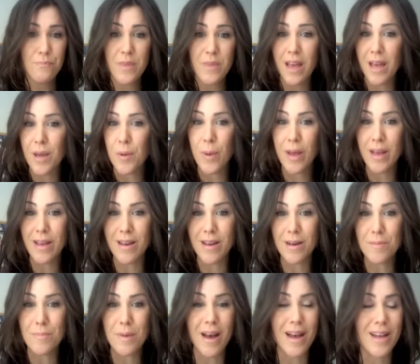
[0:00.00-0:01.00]
I wake
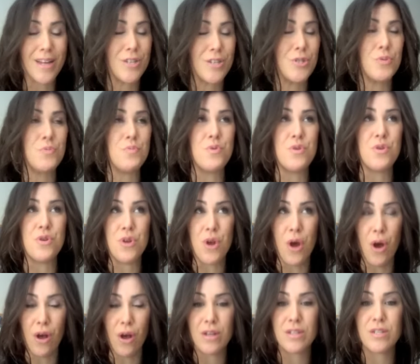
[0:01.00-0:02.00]
up, I do
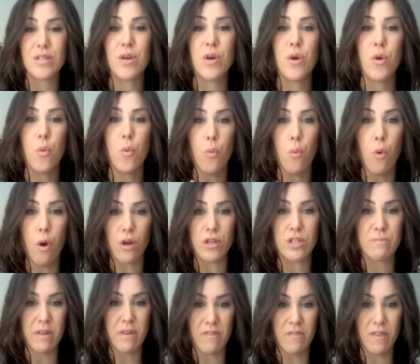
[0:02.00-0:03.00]
not
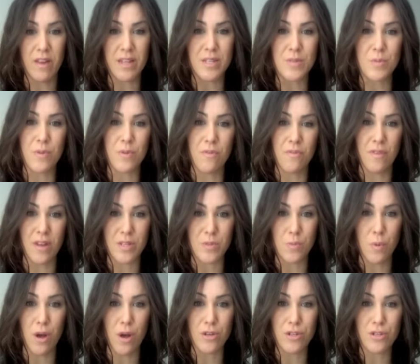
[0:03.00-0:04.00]
wash my face with a face
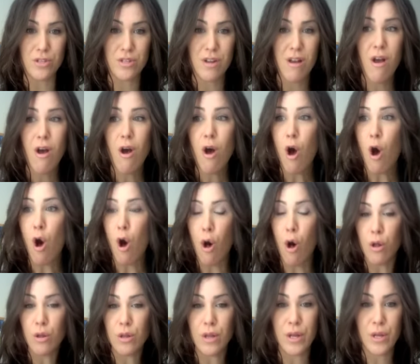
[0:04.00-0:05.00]
wash.
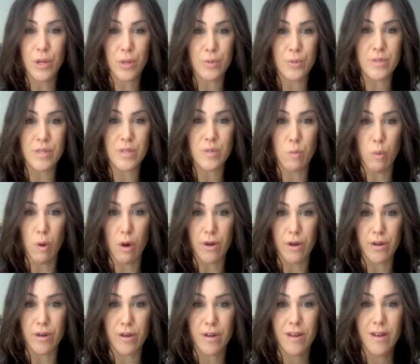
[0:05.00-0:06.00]
All I use is
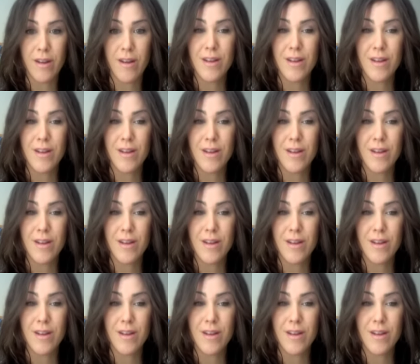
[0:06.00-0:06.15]
water.